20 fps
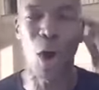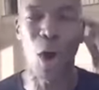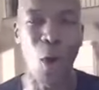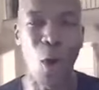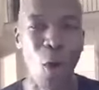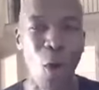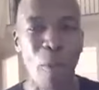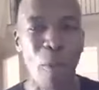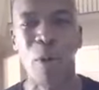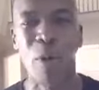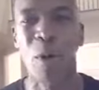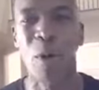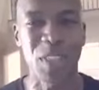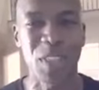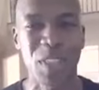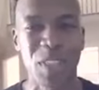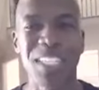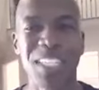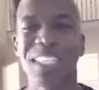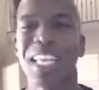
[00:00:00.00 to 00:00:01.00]
old broke
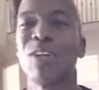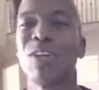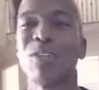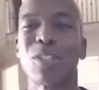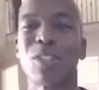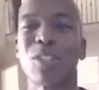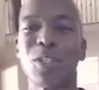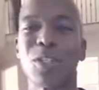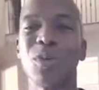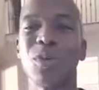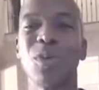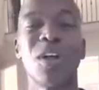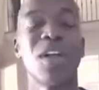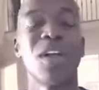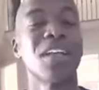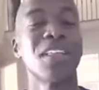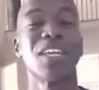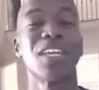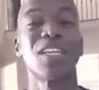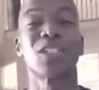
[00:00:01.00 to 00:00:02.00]
things they used to do,
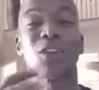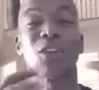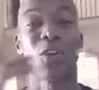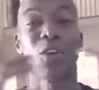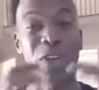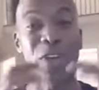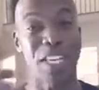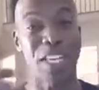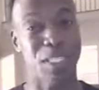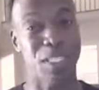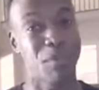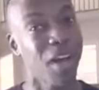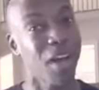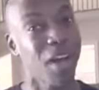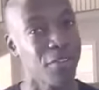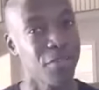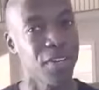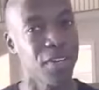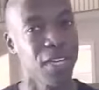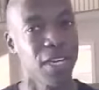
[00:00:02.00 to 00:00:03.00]
then it's gonna create some
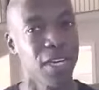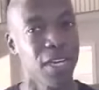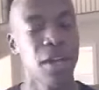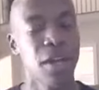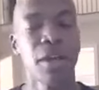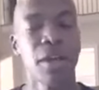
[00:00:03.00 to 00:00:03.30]
conflict.